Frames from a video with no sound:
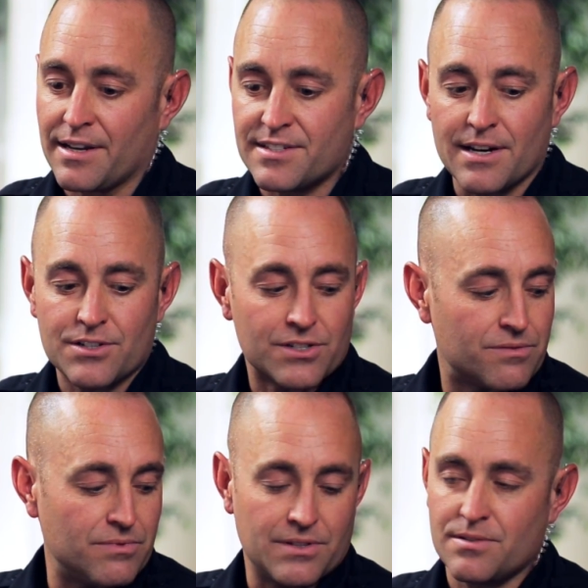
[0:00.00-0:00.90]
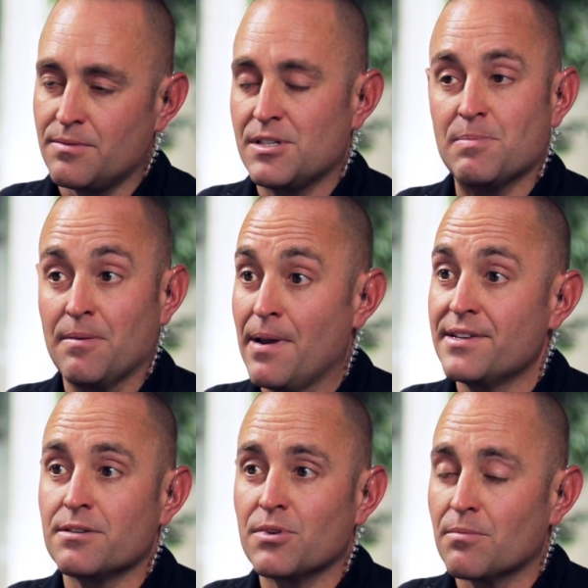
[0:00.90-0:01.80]
I said, it's been
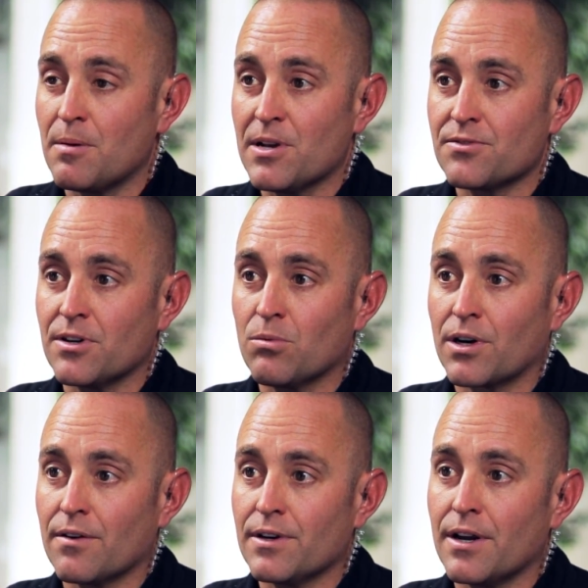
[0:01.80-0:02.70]
amazing bringing my best friend to work every